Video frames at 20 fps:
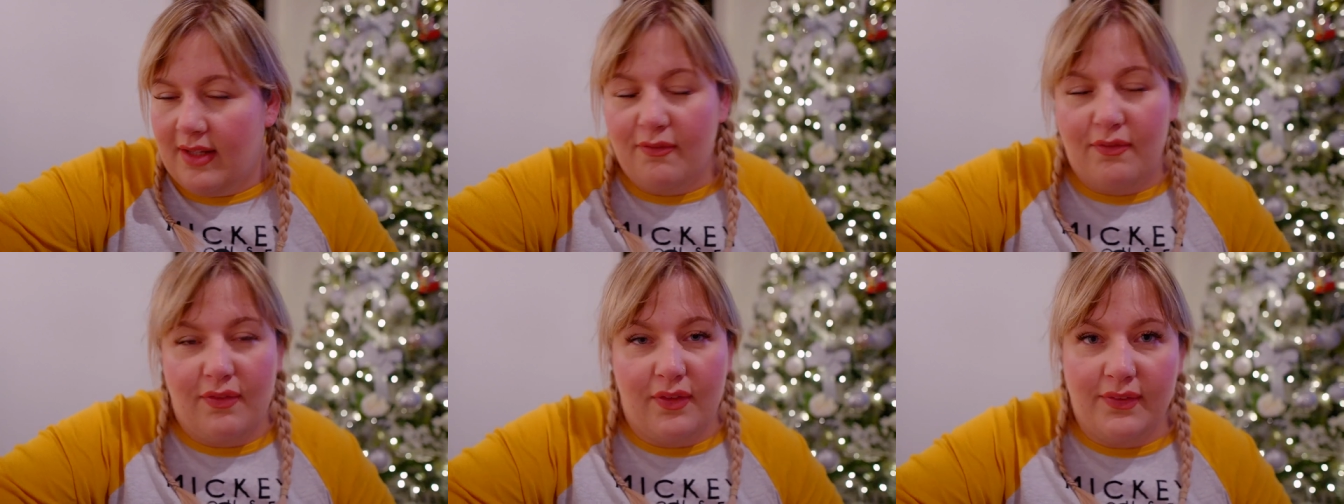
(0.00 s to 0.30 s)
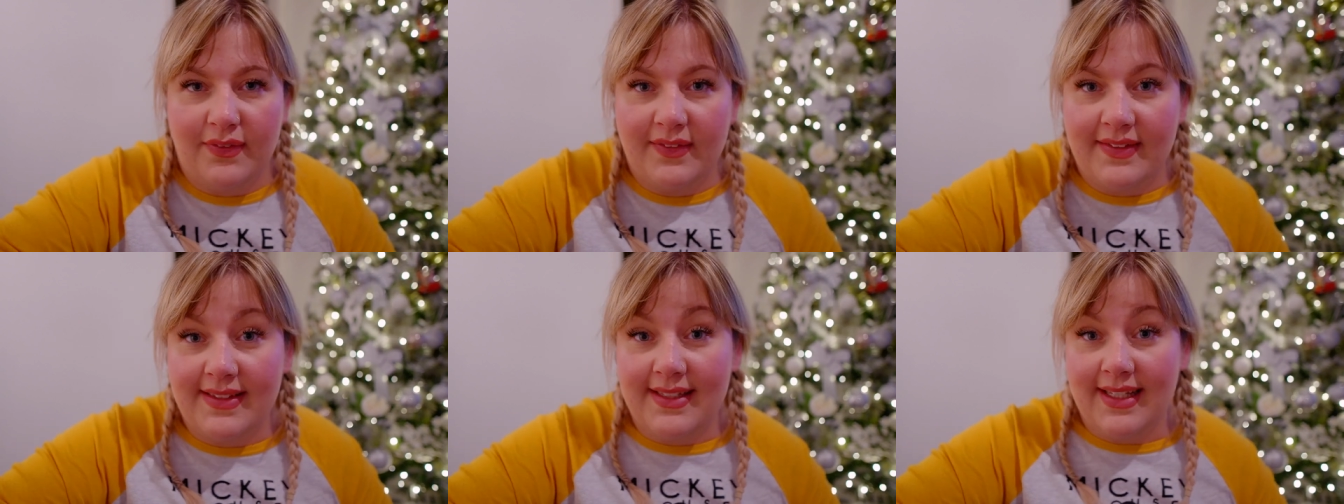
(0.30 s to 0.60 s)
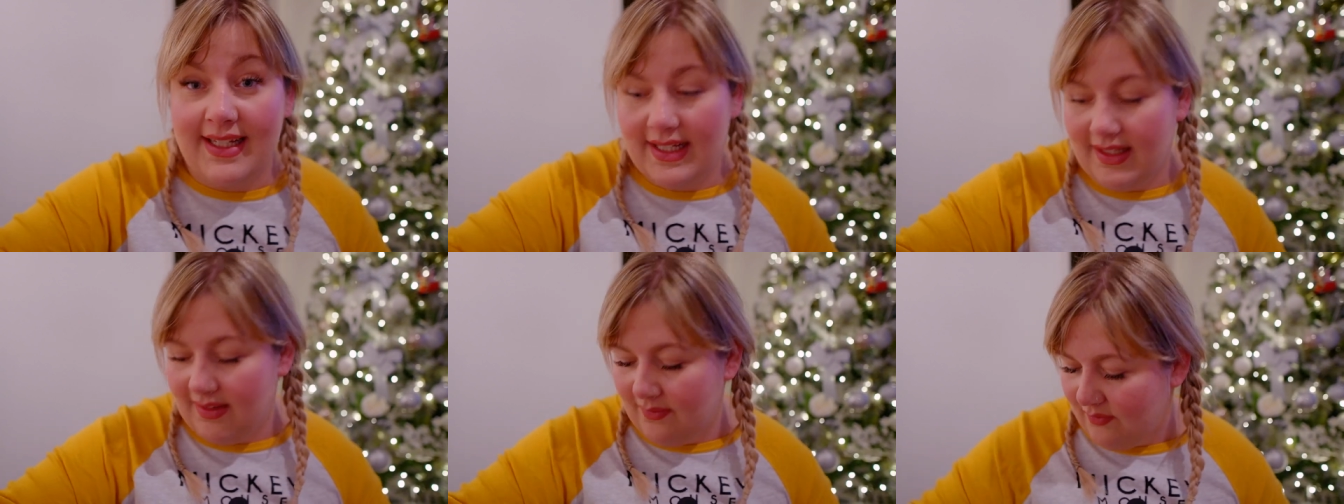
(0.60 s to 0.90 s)

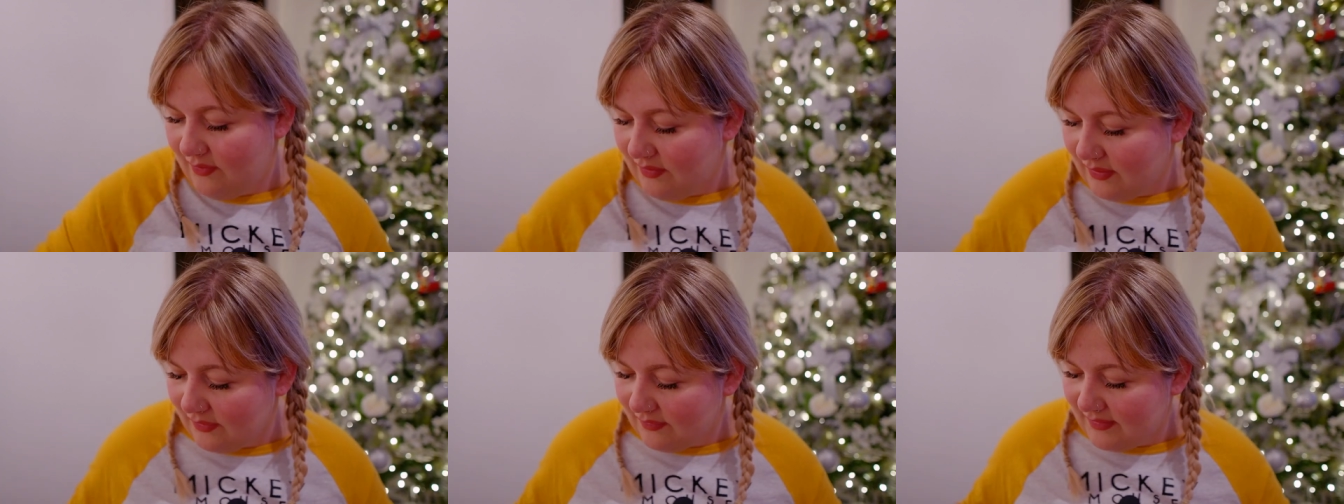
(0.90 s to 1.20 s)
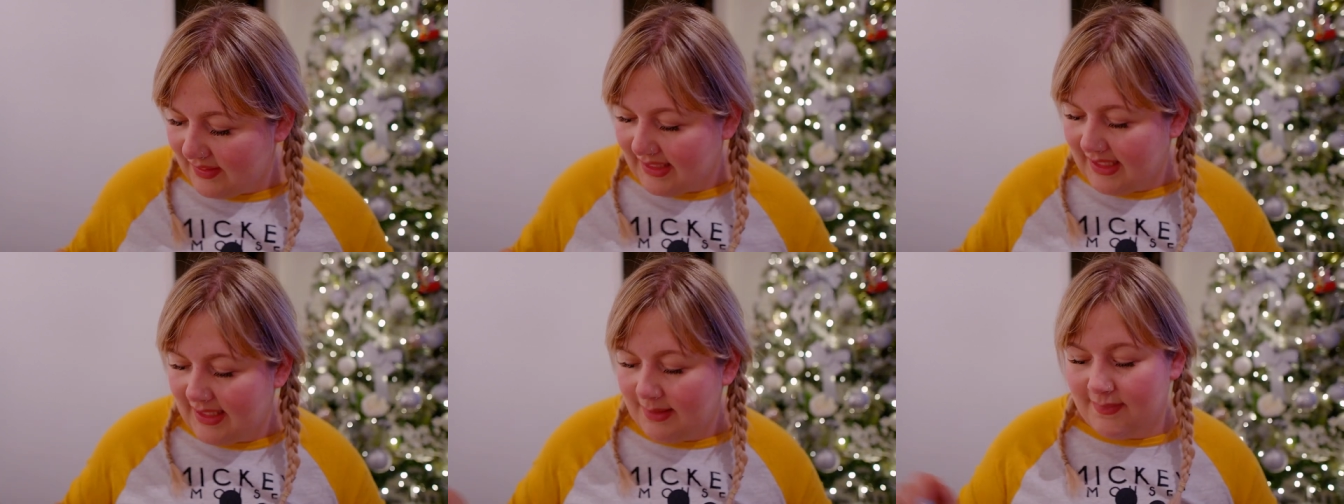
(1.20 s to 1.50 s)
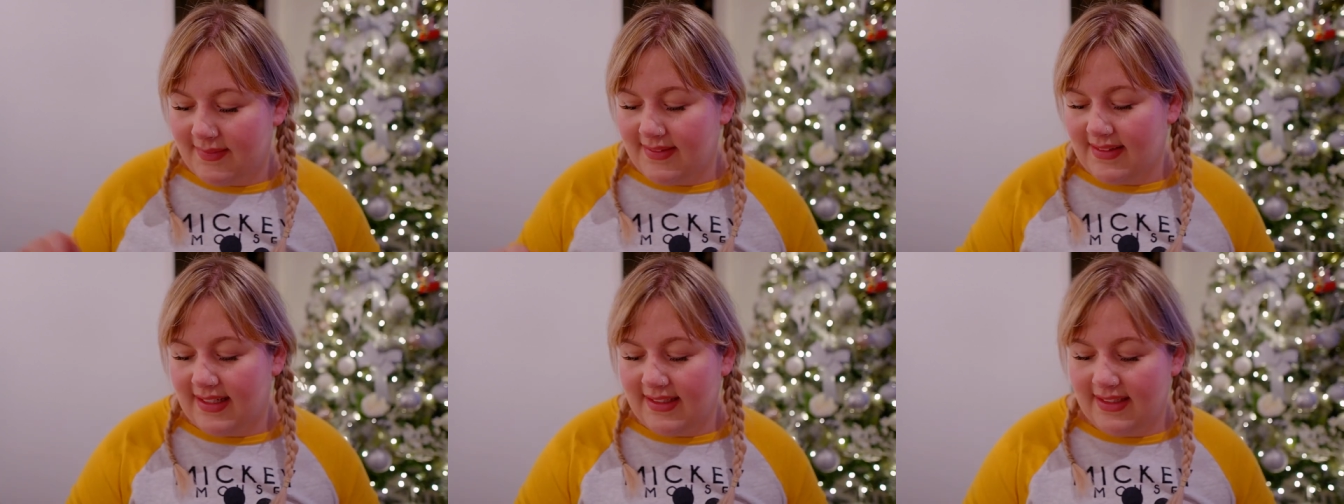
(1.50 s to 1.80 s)
Fluffy
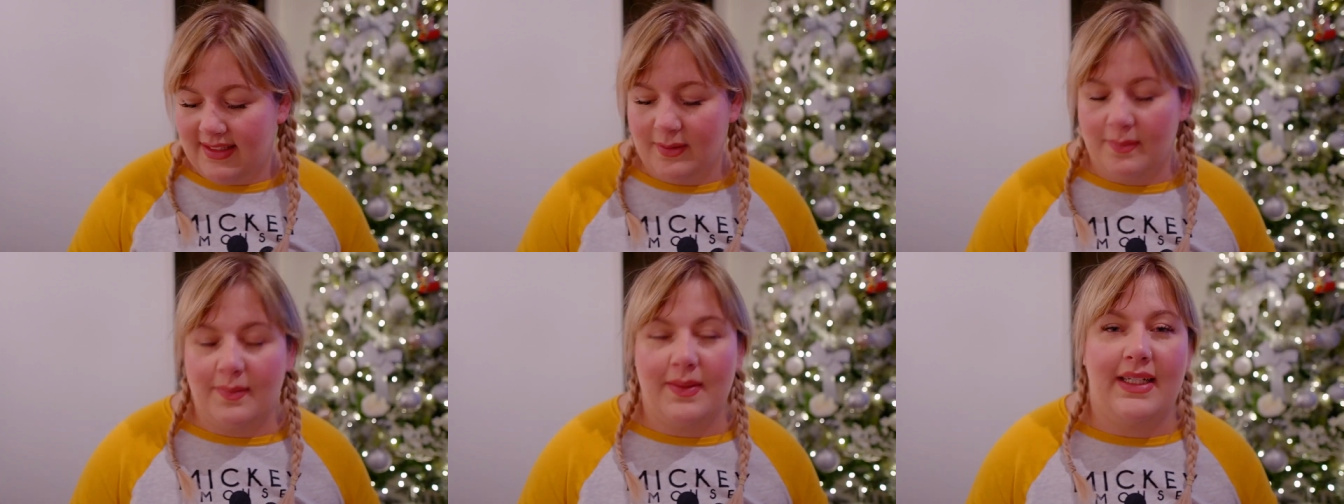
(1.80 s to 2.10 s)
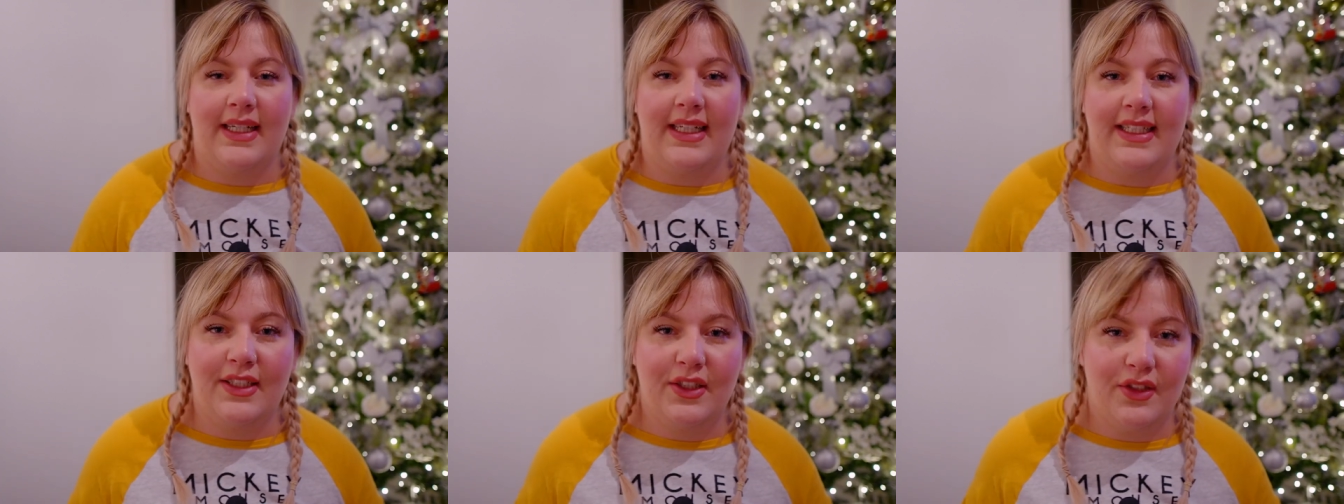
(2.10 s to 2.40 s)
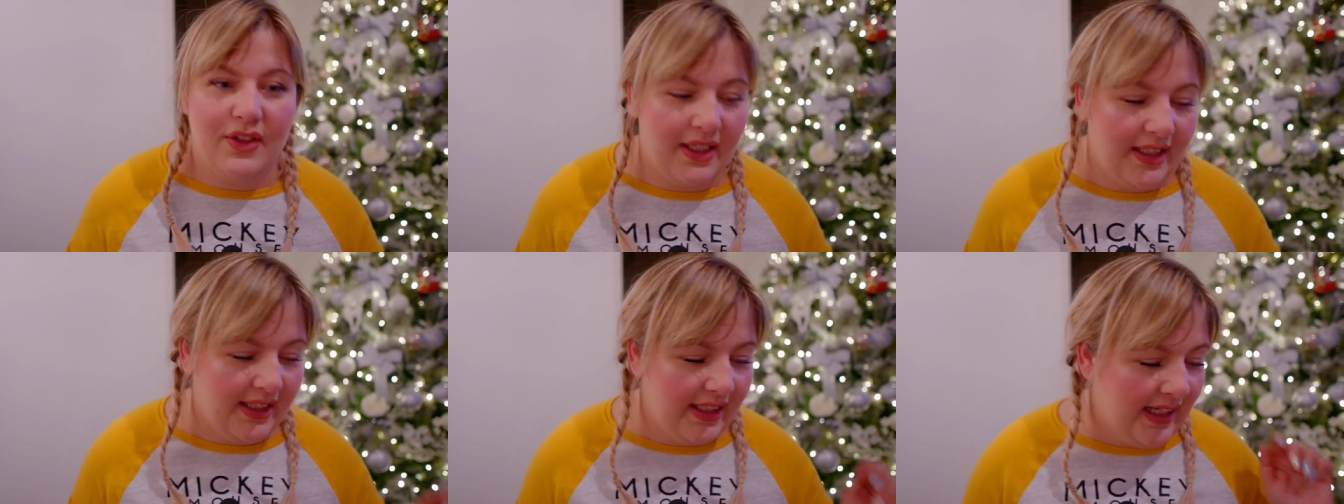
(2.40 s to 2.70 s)
keeps standing on my knee to
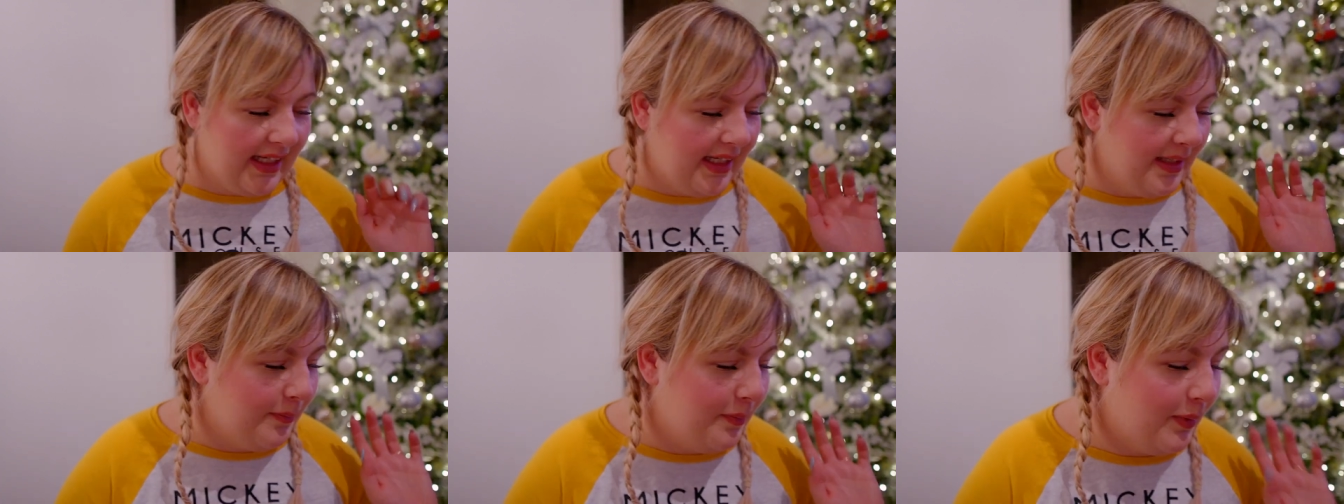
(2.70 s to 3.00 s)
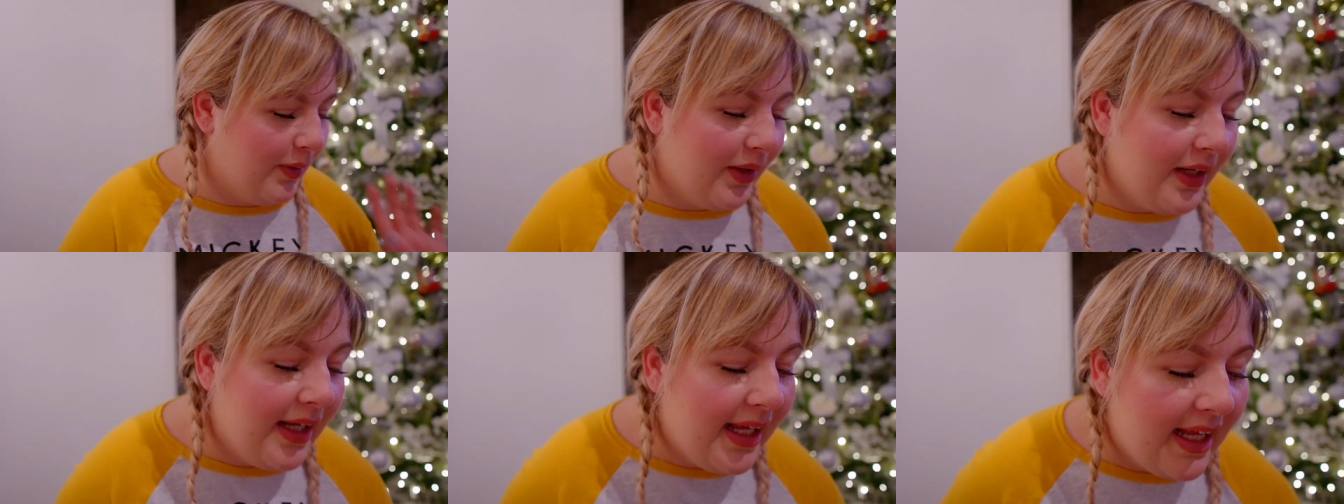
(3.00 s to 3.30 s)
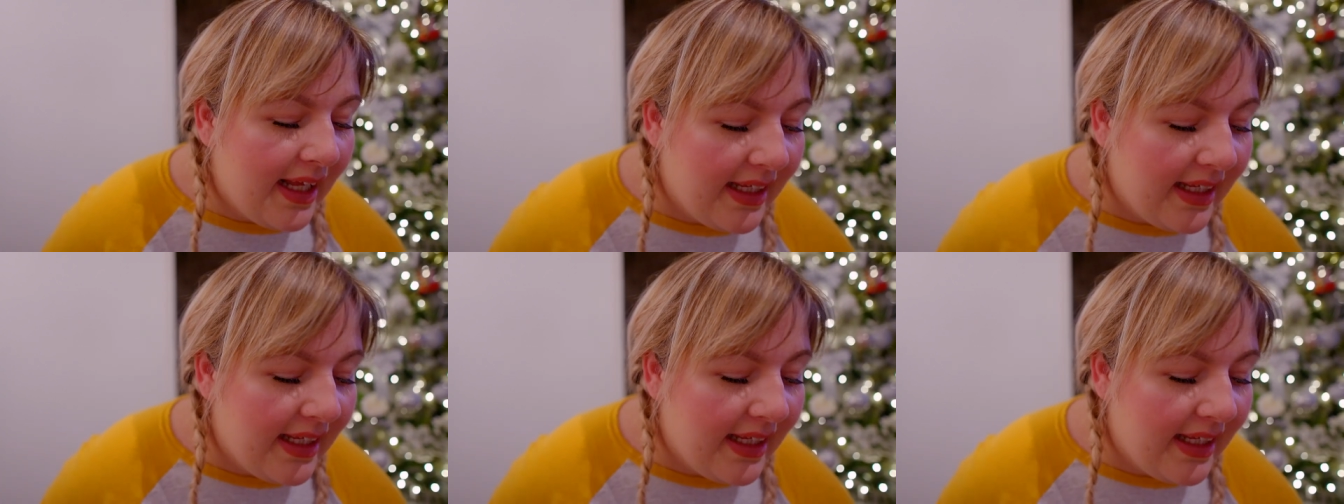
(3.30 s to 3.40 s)
try and get in but